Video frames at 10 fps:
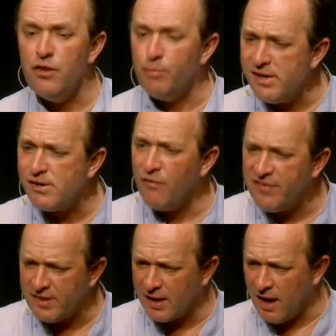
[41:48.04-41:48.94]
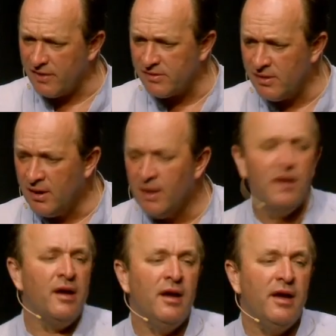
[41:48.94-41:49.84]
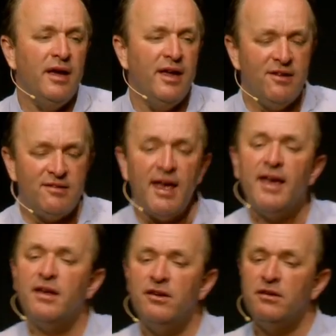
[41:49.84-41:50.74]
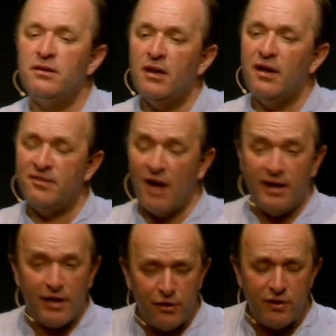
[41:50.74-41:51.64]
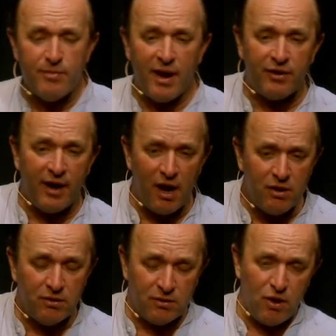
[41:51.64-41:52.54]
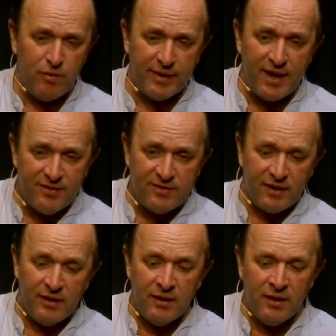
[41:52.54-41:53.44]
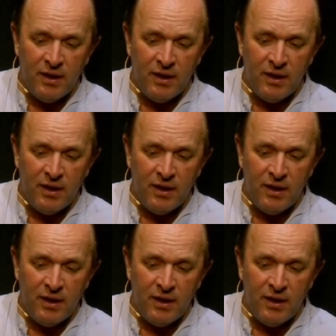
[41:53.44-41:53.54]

The British officer class is taken aside, including my great uncle, Colin Mackenzie,